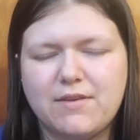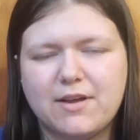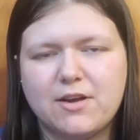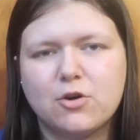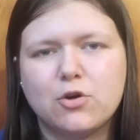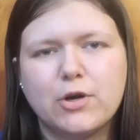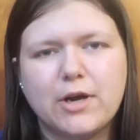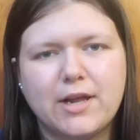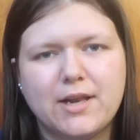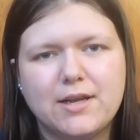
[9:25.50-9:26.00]

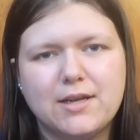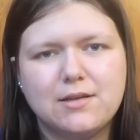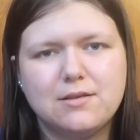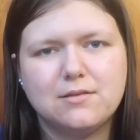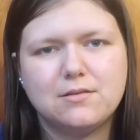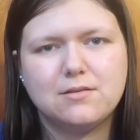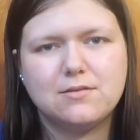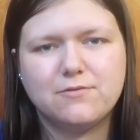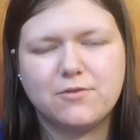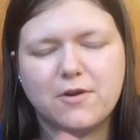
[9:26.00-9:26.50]
credit
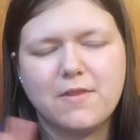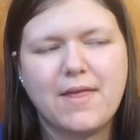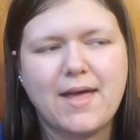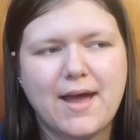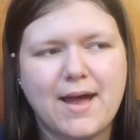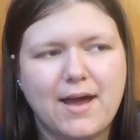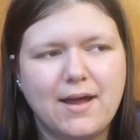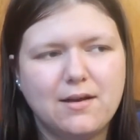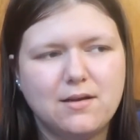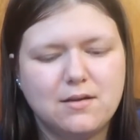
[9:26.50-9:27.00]
for
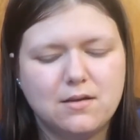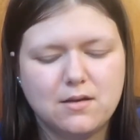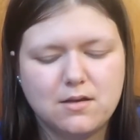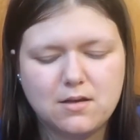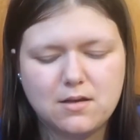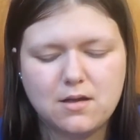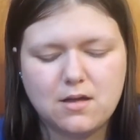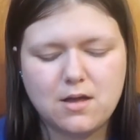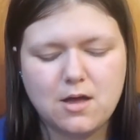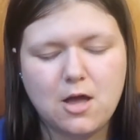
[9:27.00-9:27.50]
that.
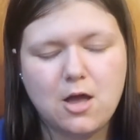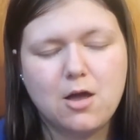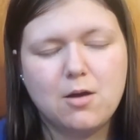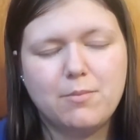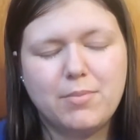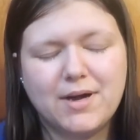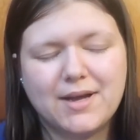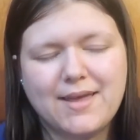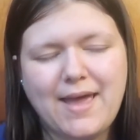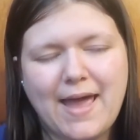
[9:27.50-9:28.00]

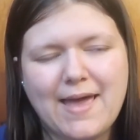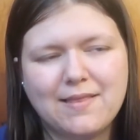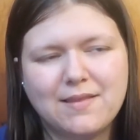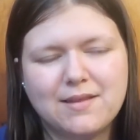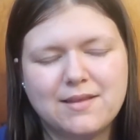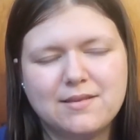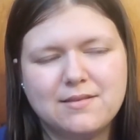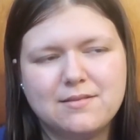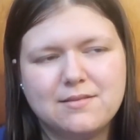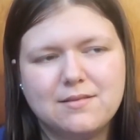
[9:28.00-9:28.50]
But
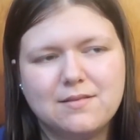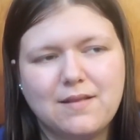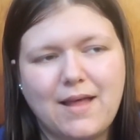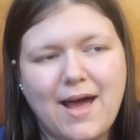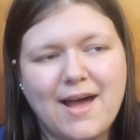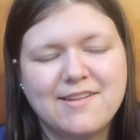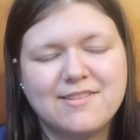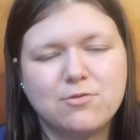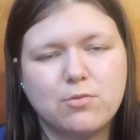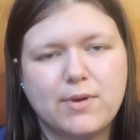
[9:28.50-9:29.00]
Caitlin
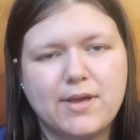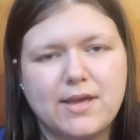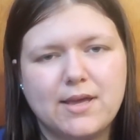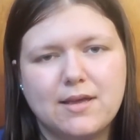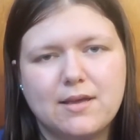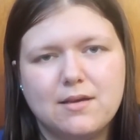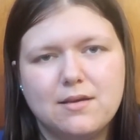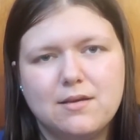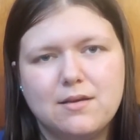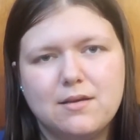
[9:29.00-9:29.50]
last
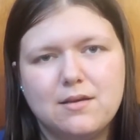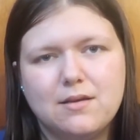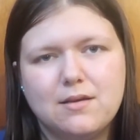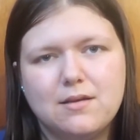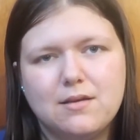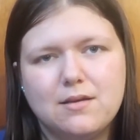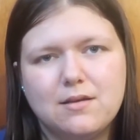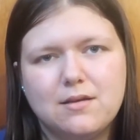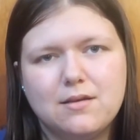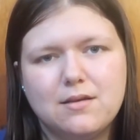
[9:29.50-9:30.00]
week
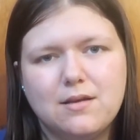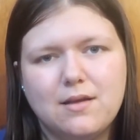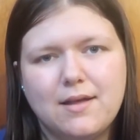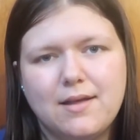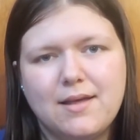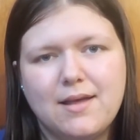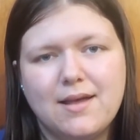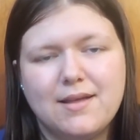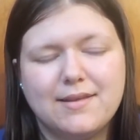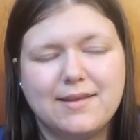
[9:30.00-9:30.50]

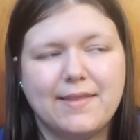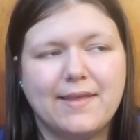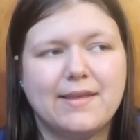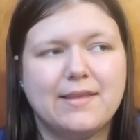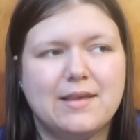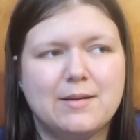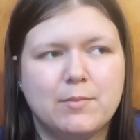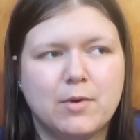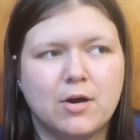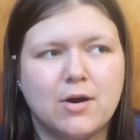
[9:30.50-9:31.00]
had to do like
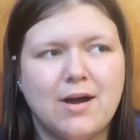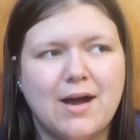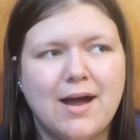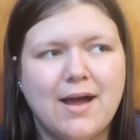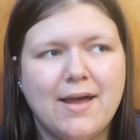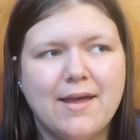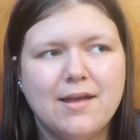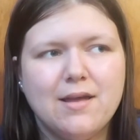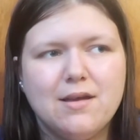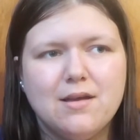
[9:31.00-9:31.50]
an
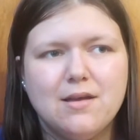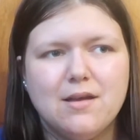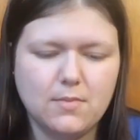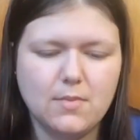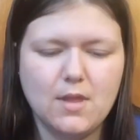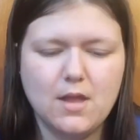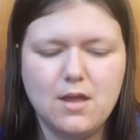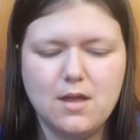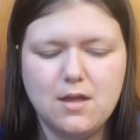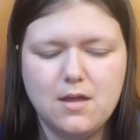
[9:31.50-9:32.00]
MRI.
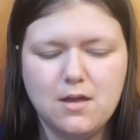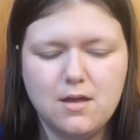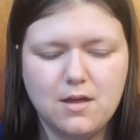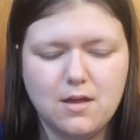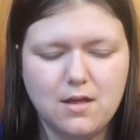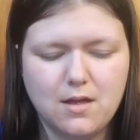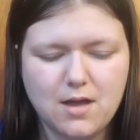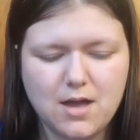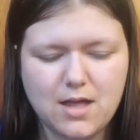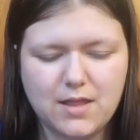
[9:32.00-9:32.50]

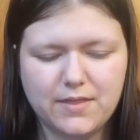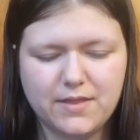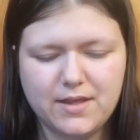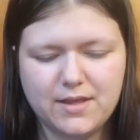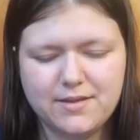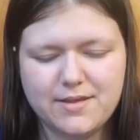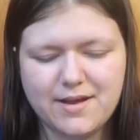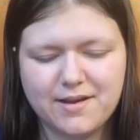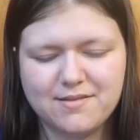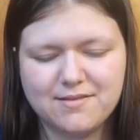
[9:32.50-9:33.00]
And
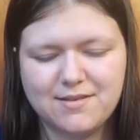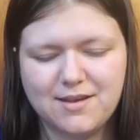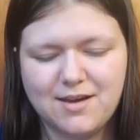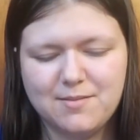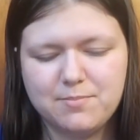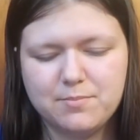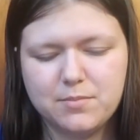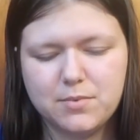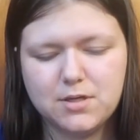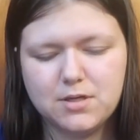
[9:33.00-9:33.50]
then next
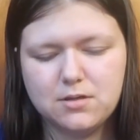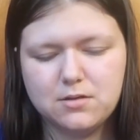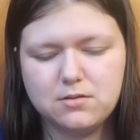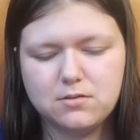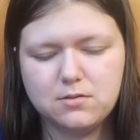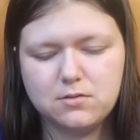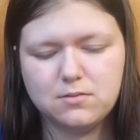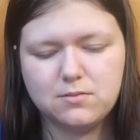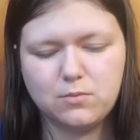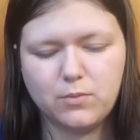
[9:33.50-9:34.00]
up,
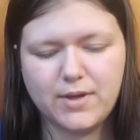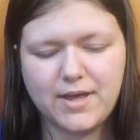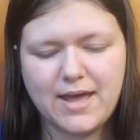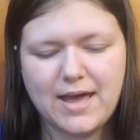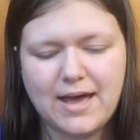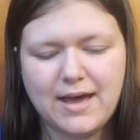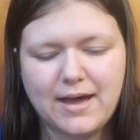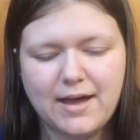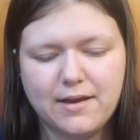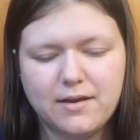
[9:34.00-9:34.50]
we
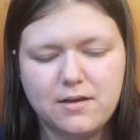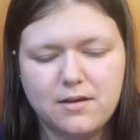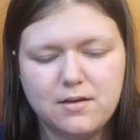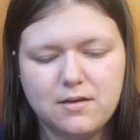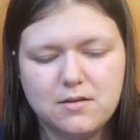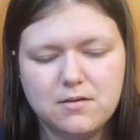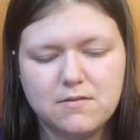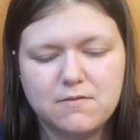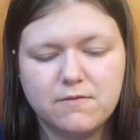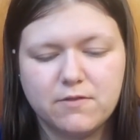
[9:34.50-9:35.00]
had
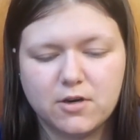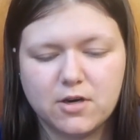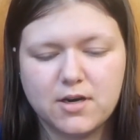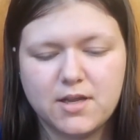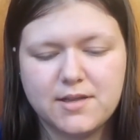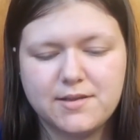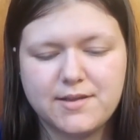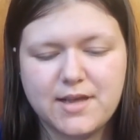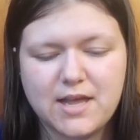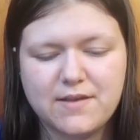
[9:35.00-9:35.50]

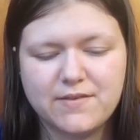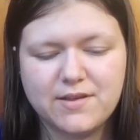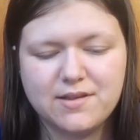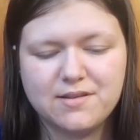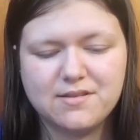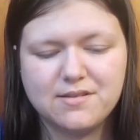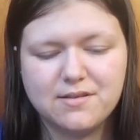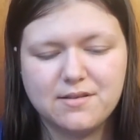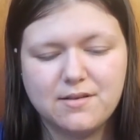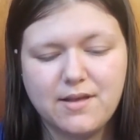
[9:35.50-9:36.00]
Vernon
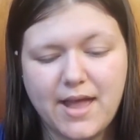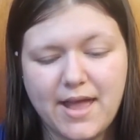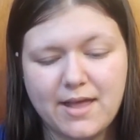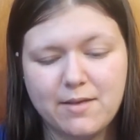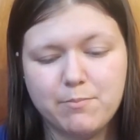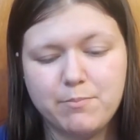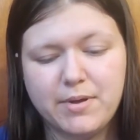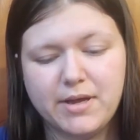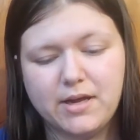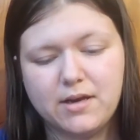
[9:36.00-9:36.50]
Davis
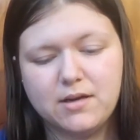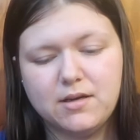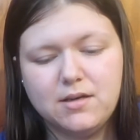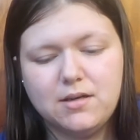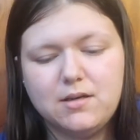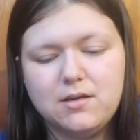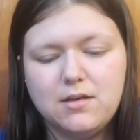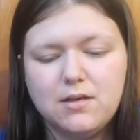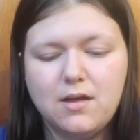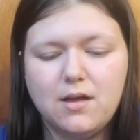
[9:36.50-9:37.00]
and
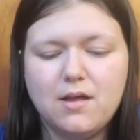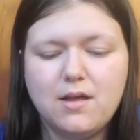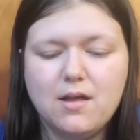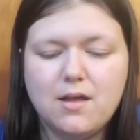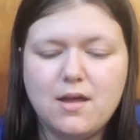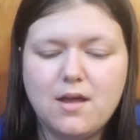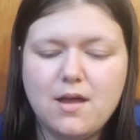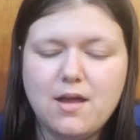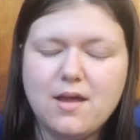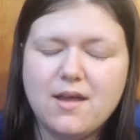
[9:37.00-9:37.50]
Peta.
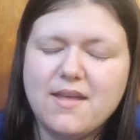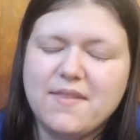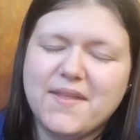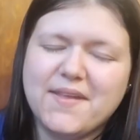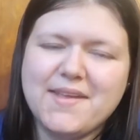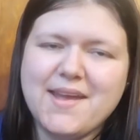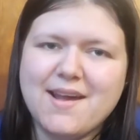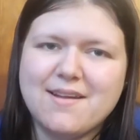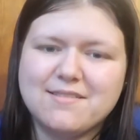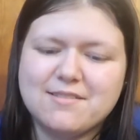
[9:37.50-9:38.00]

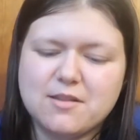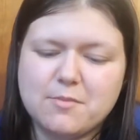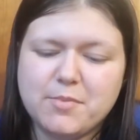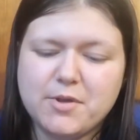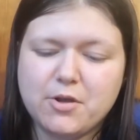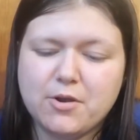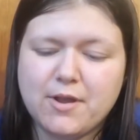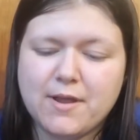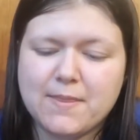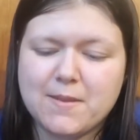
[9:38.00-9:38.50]
They danced to the
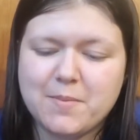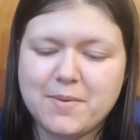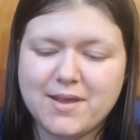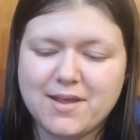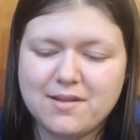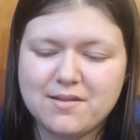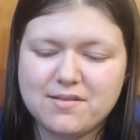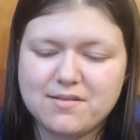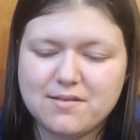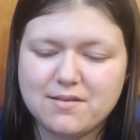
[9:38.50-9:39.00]
Beauty and the
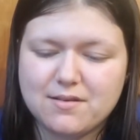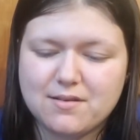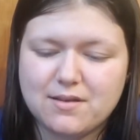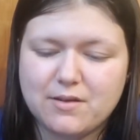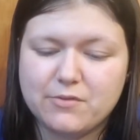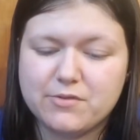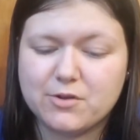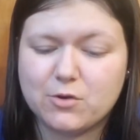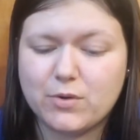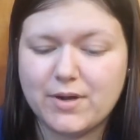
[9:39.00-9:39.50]
Beast.
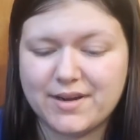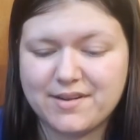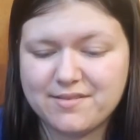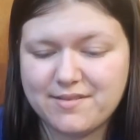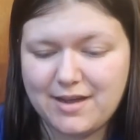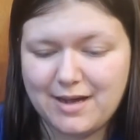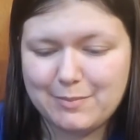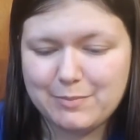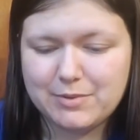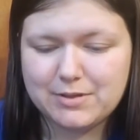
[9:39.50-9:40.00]
It was a quick
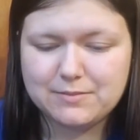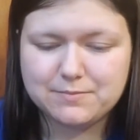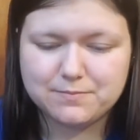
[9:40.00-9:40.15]
step.